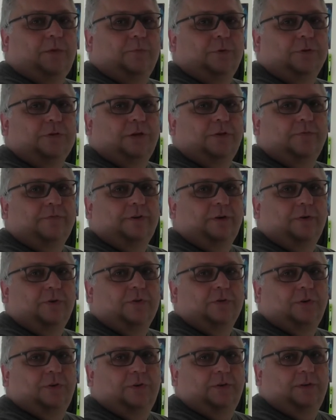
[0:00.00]
which I
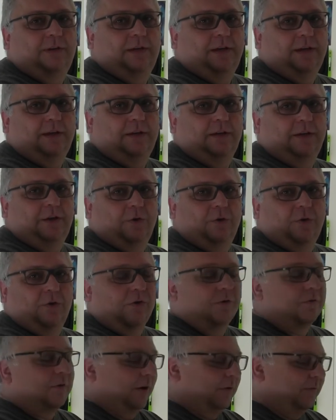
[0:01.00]
found on the
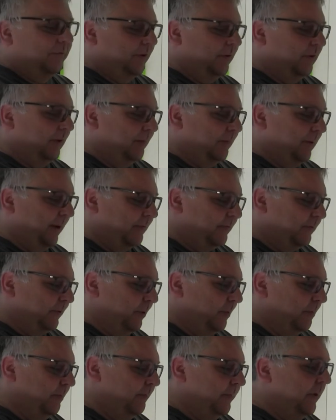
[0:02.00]
Indiegogo crowdfunding
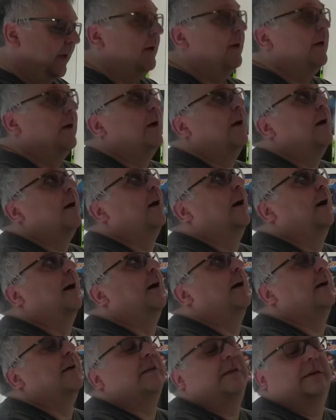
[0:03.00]
platform.
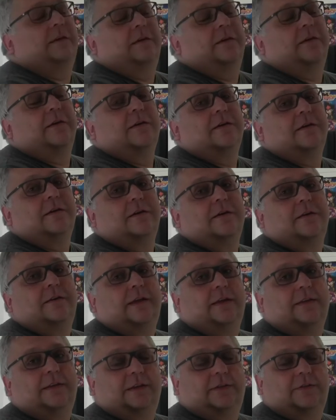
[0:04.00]
Uh, the
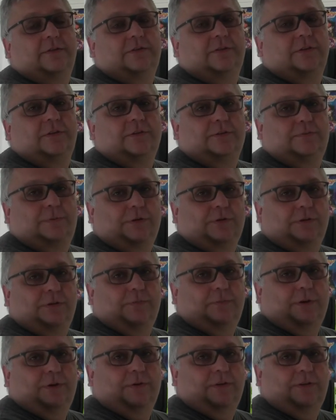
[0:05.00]
thing that's
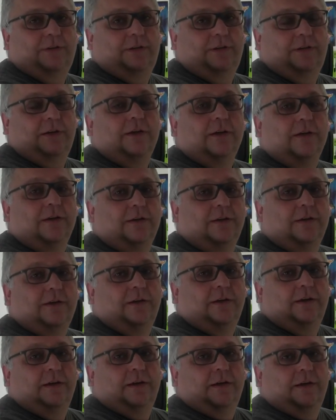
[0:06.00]
special about the
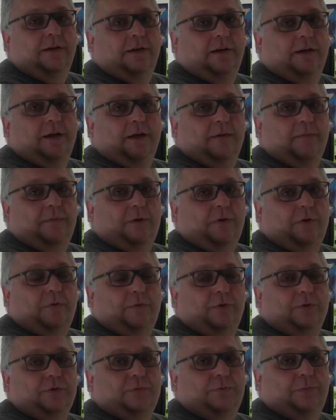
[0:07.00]

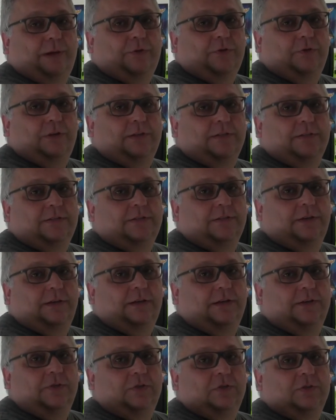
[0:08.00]
PowerWatch
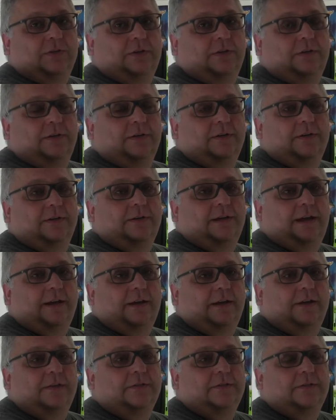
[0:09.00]
Matrix is uh,
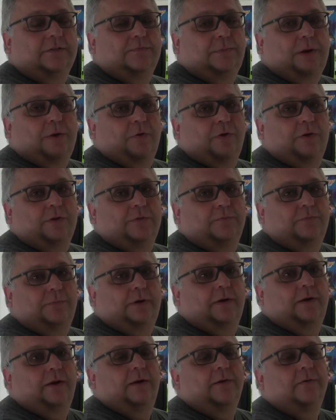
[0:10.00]
that it's powered
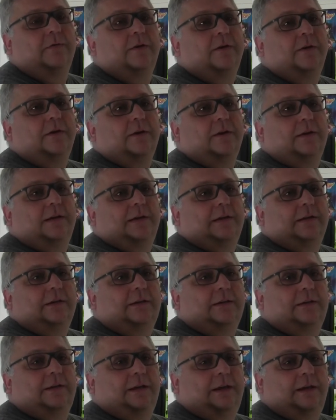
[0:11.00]
by
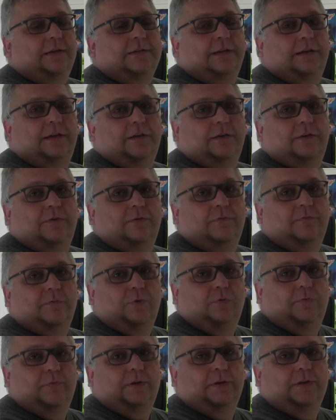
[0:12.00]
kinetic
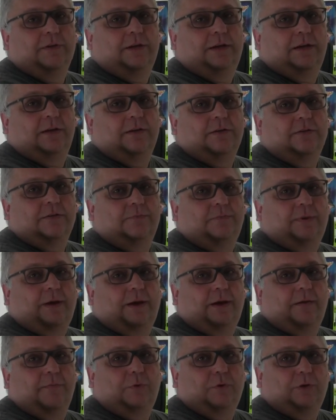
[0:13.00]
movement and
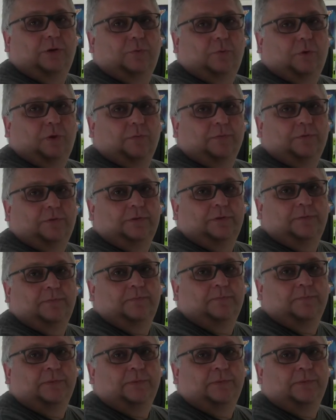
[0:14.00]
by body warmth.